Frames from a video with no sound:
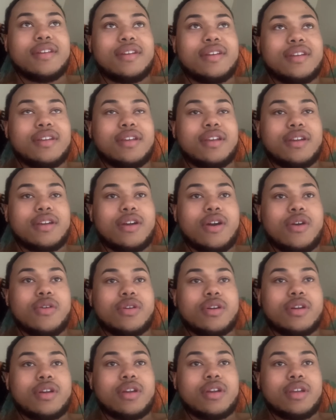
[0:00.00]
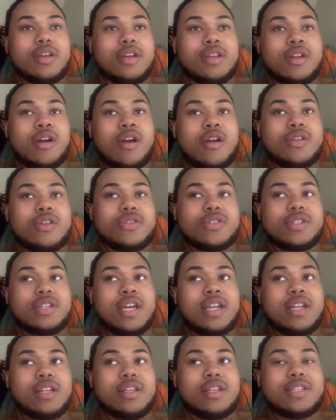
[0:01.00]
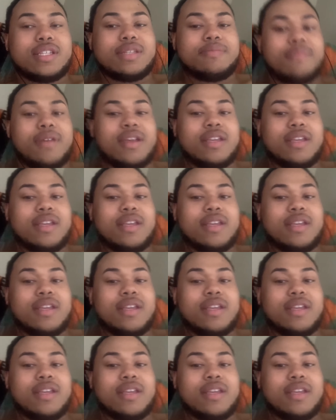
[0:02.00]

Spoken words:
Naruto's a natalist.